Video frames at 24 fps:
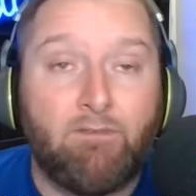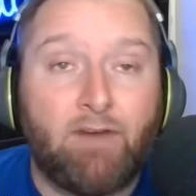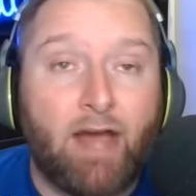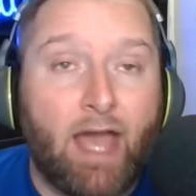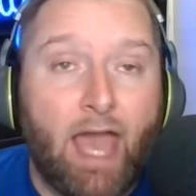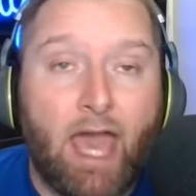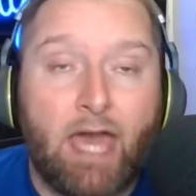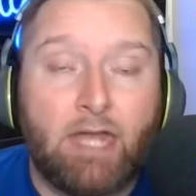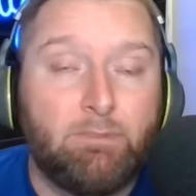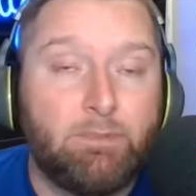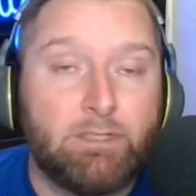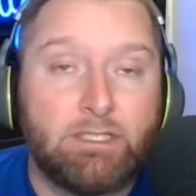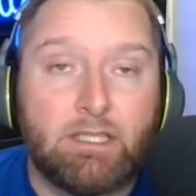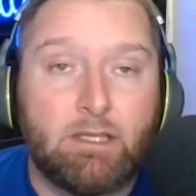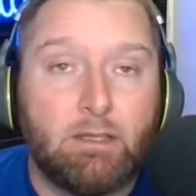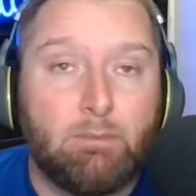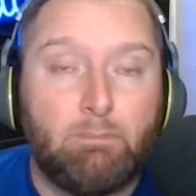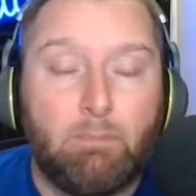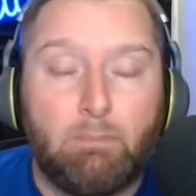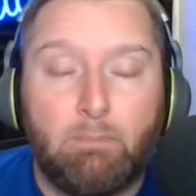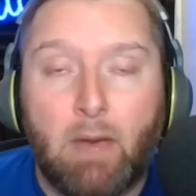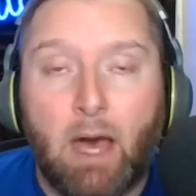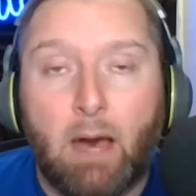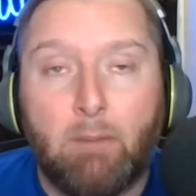I had him as the
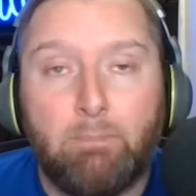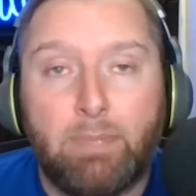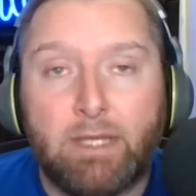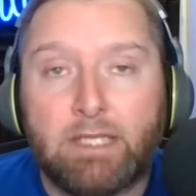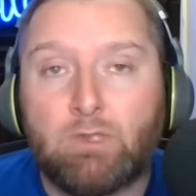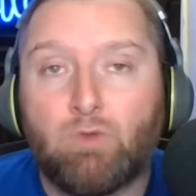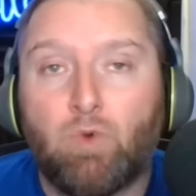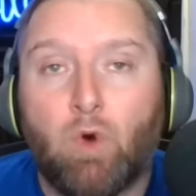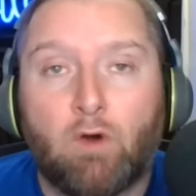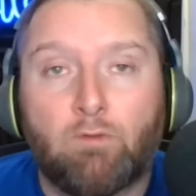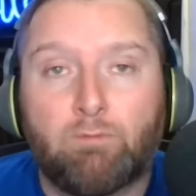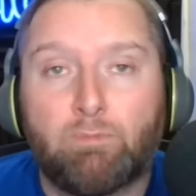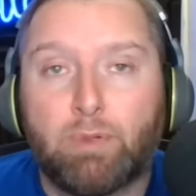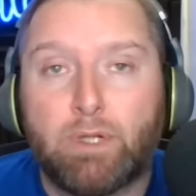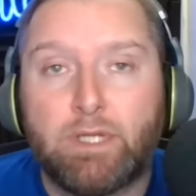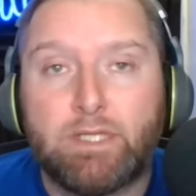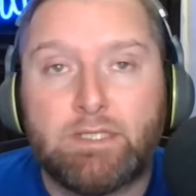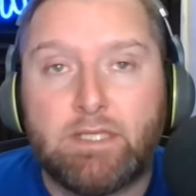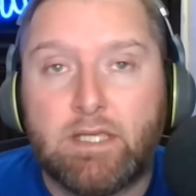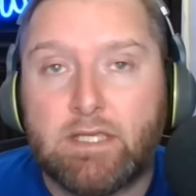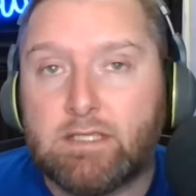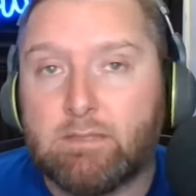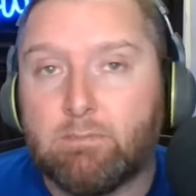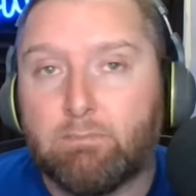Big 12
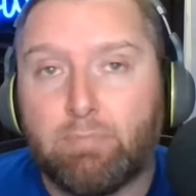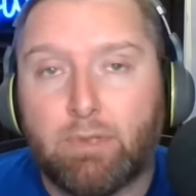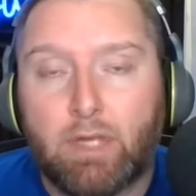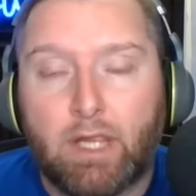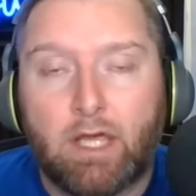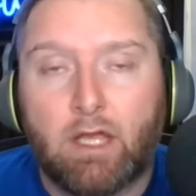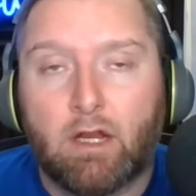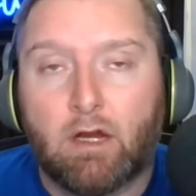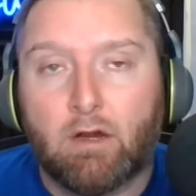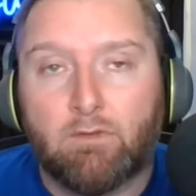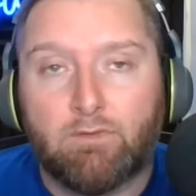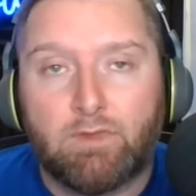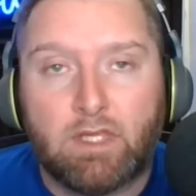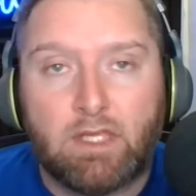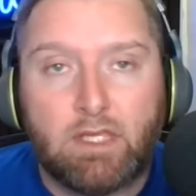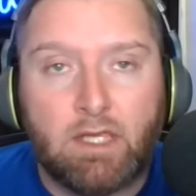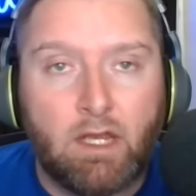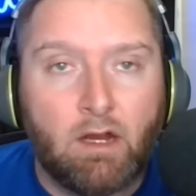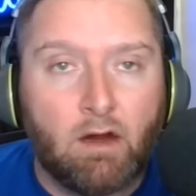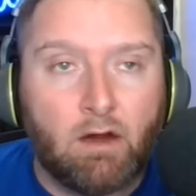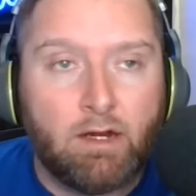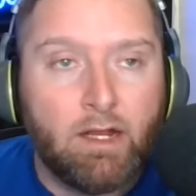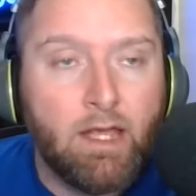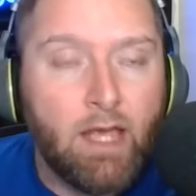preseason player of the
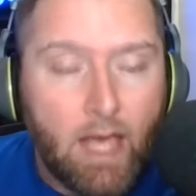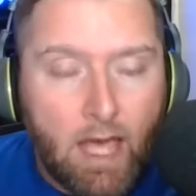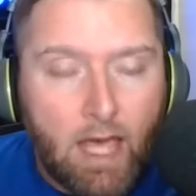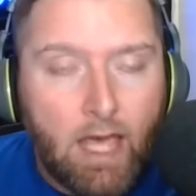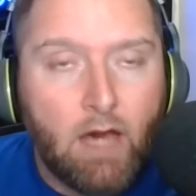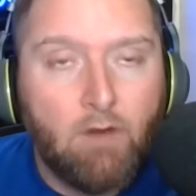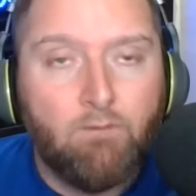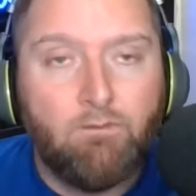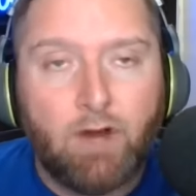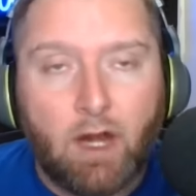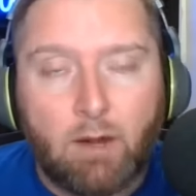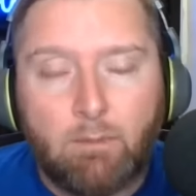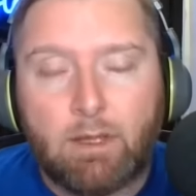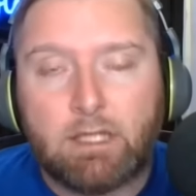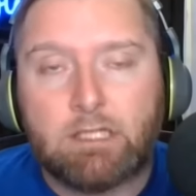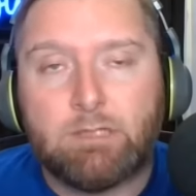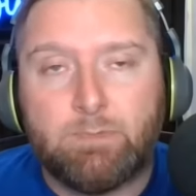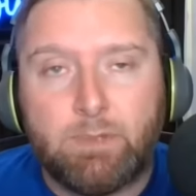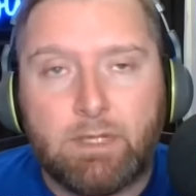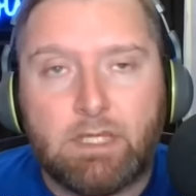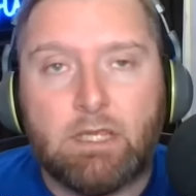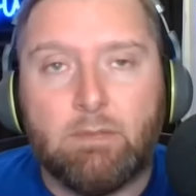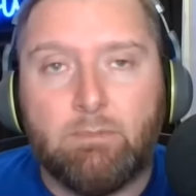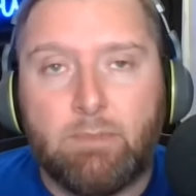year, and he'll very much
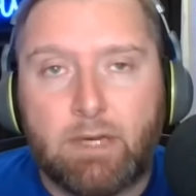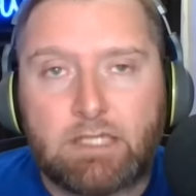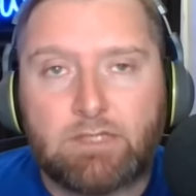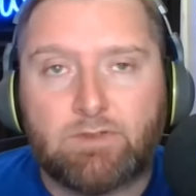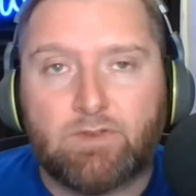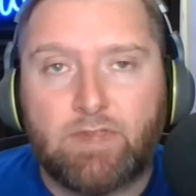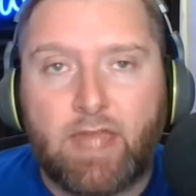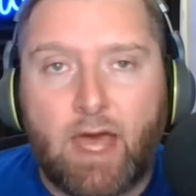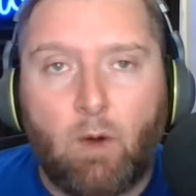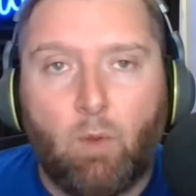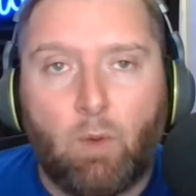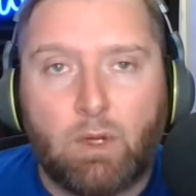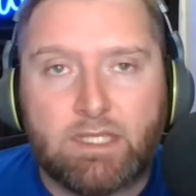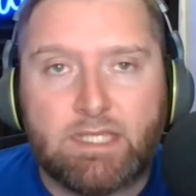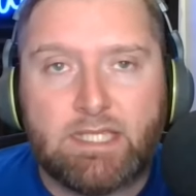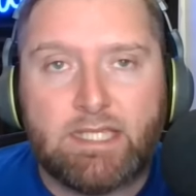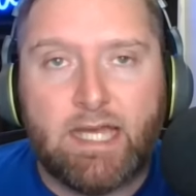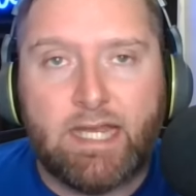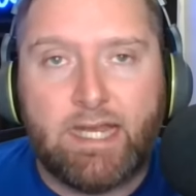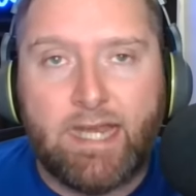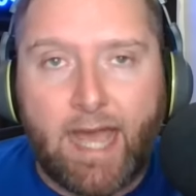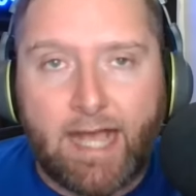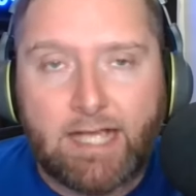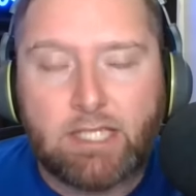be in the mix for that once
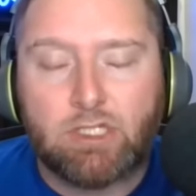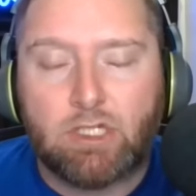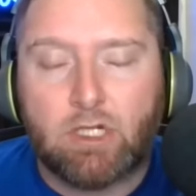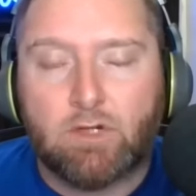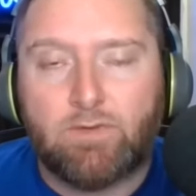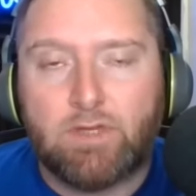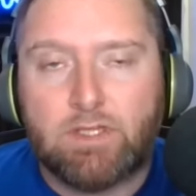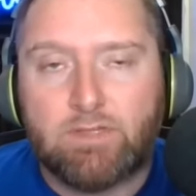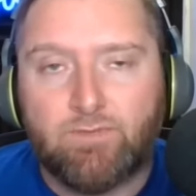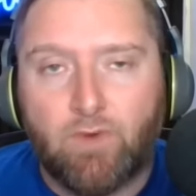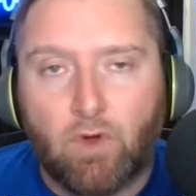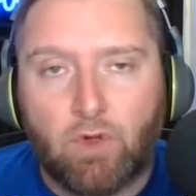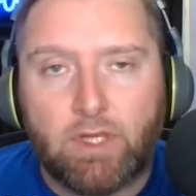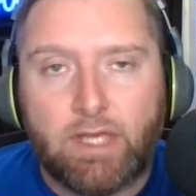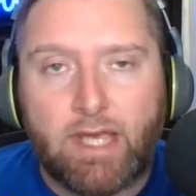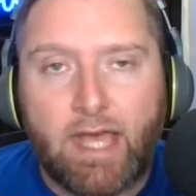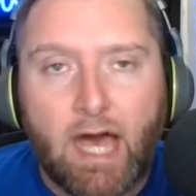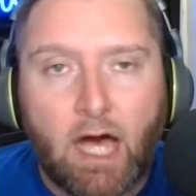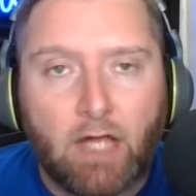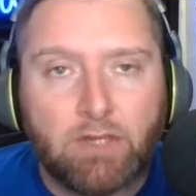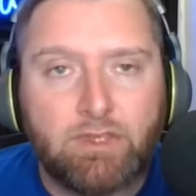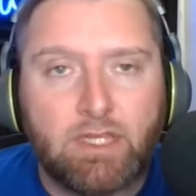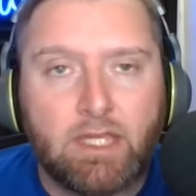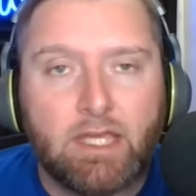again next year if he's fully
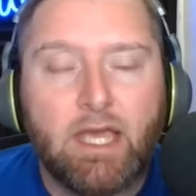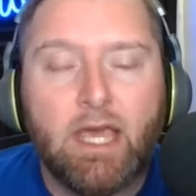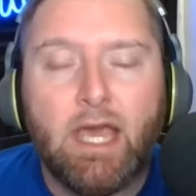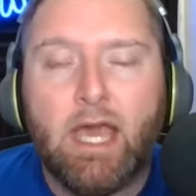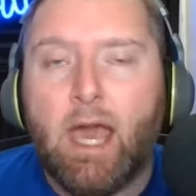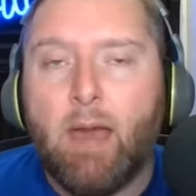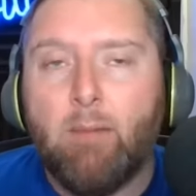healthy.